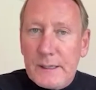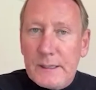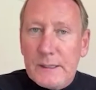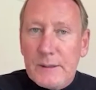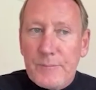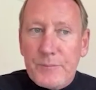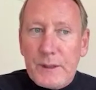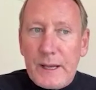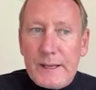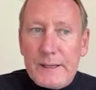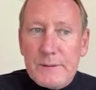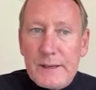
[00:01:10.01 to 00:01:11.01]
And
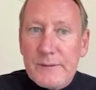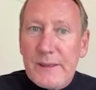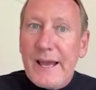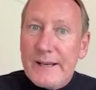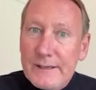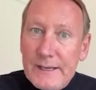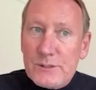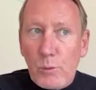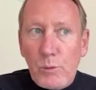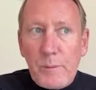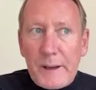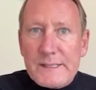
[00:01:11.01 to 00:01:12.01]
then it's
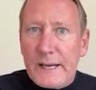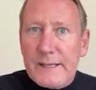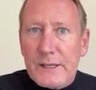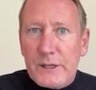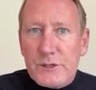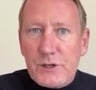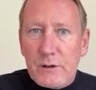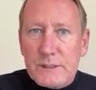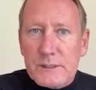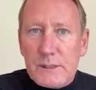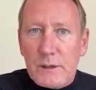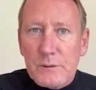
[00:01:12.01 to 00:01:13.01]
all about taking your
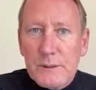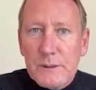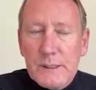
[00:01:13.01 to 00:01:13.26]
chances, though.